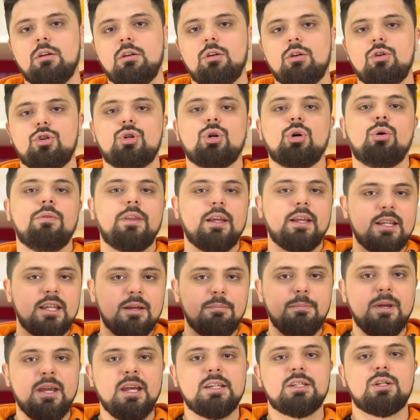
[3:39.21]
show that the
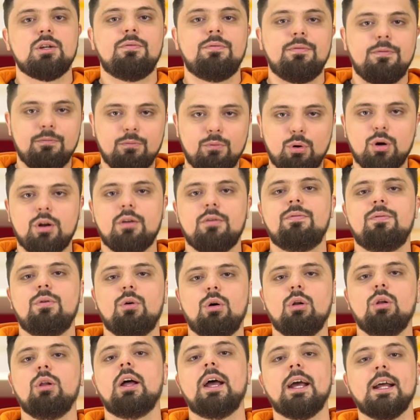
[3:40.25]
mix of
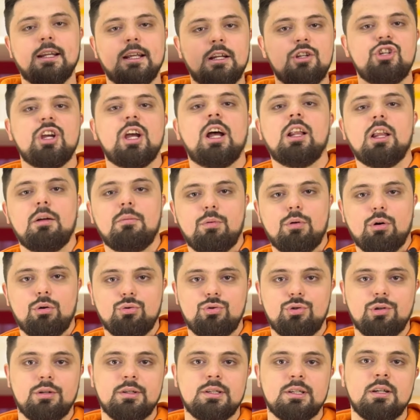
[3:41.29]
Waterfall and Agile
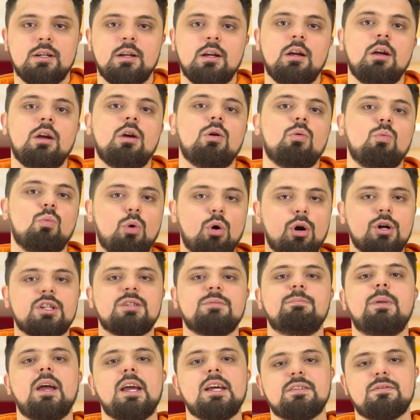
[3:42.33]
approaches works
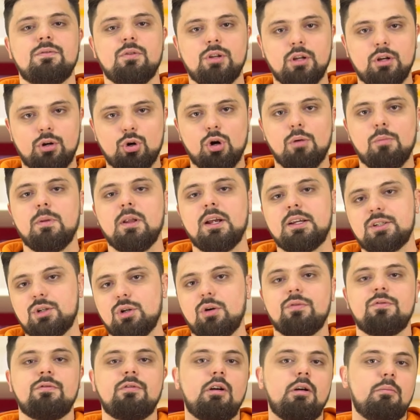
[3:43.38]
best for the complex
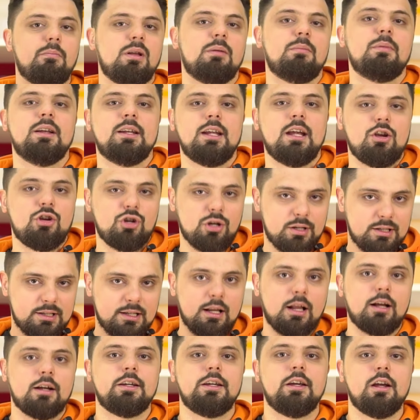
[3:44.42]
software implementations
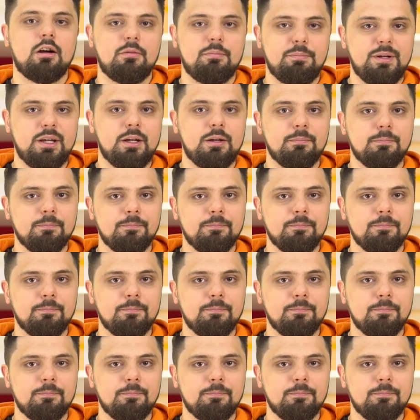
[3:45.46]
like ERP.